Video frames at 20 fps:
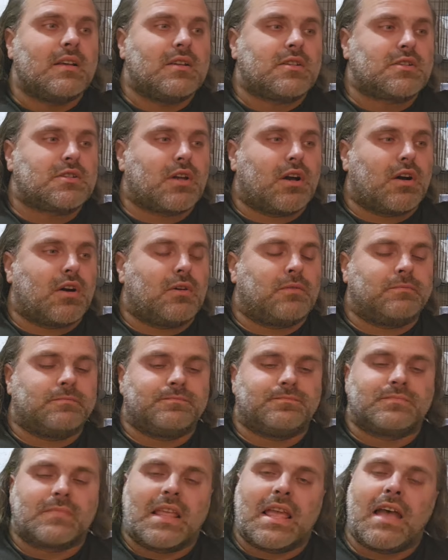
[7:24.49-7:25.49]
So
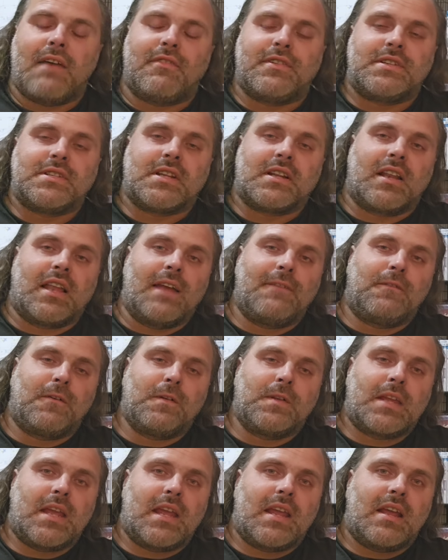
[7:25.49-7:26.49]
have a
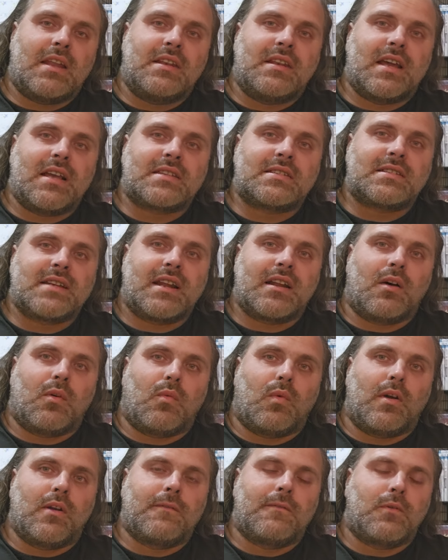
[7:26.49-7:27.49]
delightful day, a nice night, a
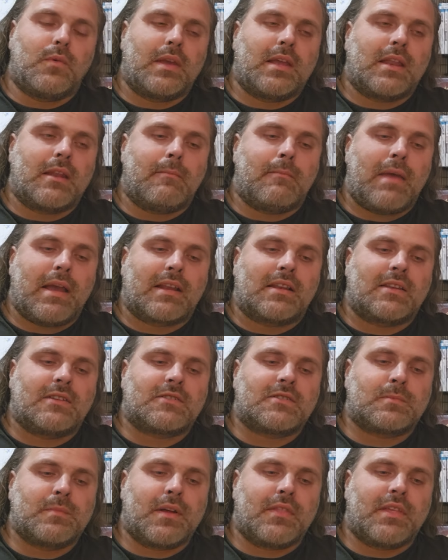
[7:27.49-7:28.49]
wonderful weekend, a
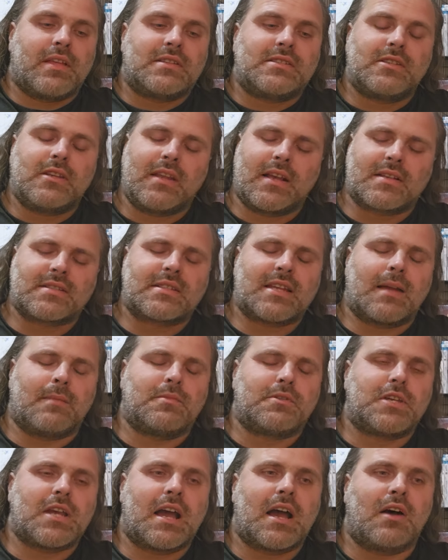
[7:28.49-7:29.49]
magnificent month, and see you next
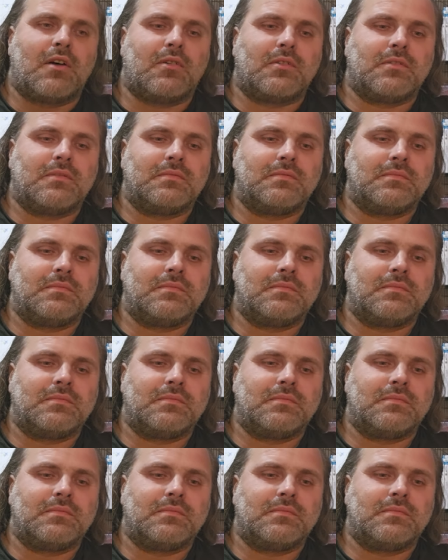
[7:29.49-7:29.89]
time. Ciao.